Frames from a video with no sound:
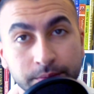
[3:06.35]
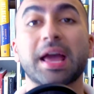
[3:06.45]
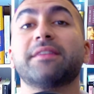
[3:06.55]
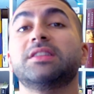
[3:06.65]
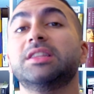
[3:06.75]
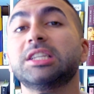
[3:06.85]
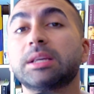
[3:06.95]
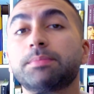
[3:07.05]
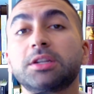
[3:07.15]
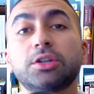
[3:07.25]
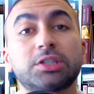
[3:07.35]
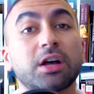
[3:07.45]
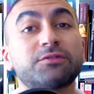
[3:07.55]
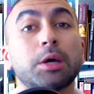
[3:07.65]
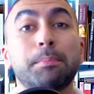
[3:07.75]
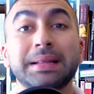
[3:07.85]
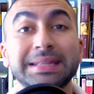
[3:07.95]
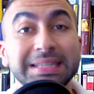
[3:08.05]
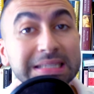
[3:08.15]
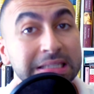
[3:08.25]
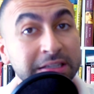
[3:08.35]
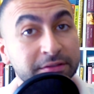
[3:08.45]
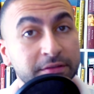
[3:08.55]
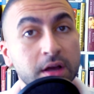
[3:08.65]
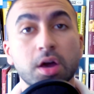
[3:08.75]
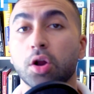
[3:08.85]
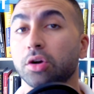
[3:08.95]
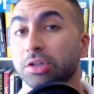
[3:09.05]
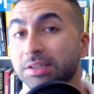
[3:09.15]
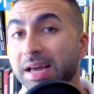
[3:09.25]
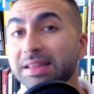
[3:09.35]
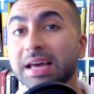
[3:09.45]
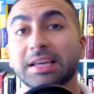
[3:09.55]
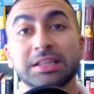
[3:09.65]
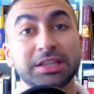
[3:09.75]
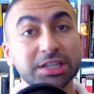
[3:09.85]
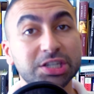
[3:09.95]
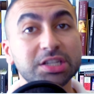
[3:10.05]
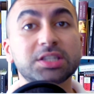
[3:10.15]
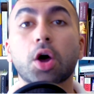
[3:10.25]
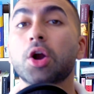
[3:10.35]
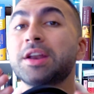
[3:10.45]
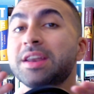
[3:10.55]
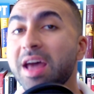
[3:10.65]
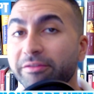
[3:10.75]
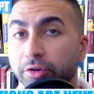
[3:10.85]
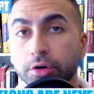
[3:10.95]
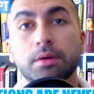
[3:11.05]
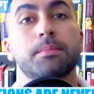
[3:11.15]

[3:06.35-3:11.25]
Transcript: You have to discipline yourself to believe and understand that conditions are never